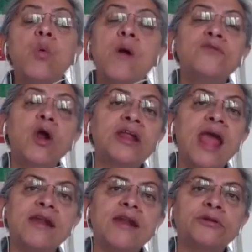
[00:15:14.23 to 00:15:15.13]
who have not
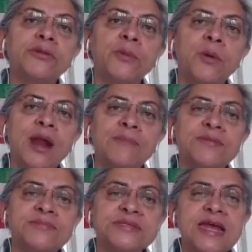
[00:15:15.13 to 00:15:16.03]
carried out the
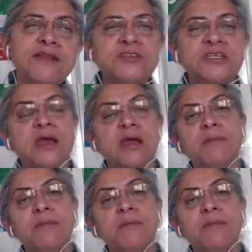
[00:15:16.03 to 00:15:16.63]
program themselves,